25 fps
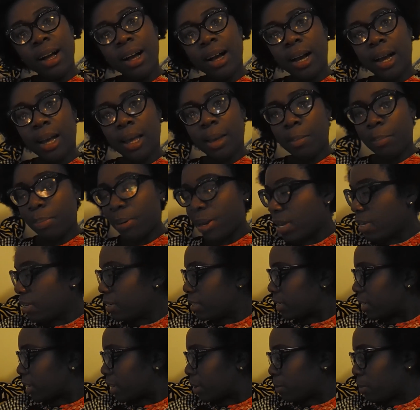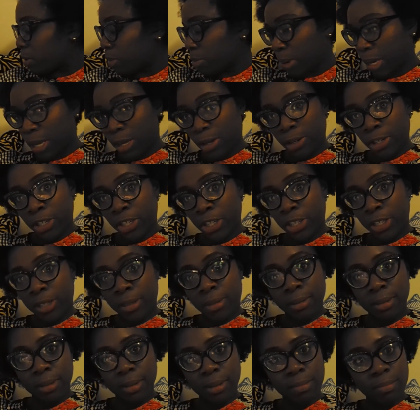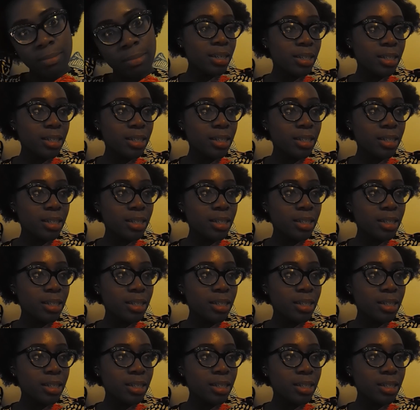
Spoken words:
I am blending in with my cushions.